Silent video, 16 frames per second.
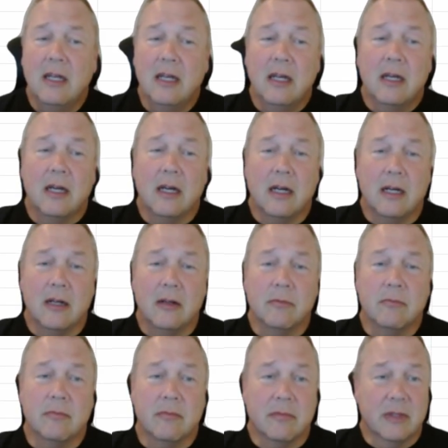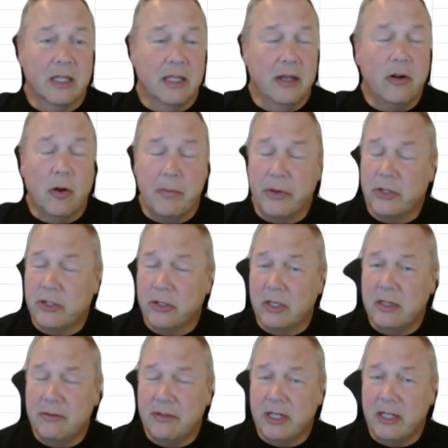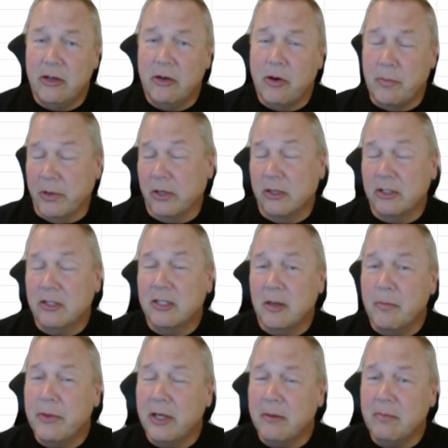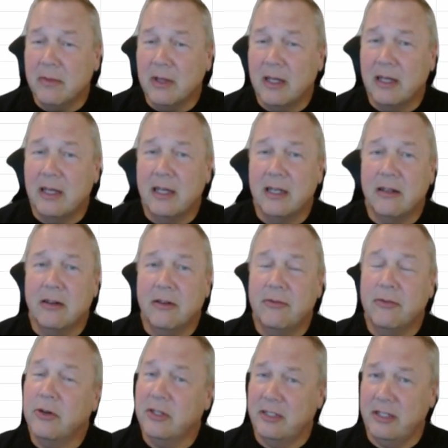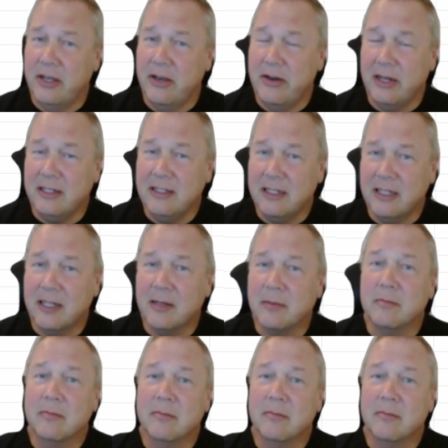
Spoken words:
Uh, Again, hope you enjoyed the video. Hope you learned something, and look forward to seeing you next time.